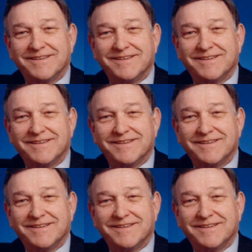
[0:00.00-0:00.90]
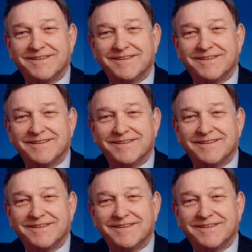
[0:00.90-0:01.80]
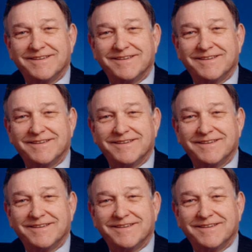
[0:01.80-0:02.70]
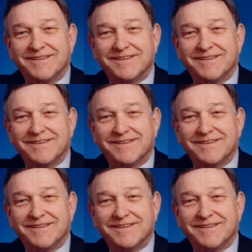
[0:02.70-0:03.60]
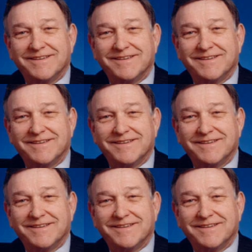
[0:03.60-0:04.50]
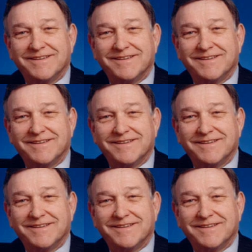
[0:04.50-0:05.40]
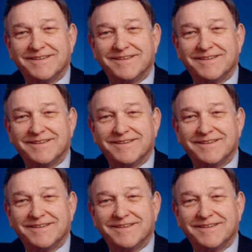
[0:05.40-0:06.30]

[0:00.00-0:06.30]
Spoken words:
This is a still picture; no speech is visible.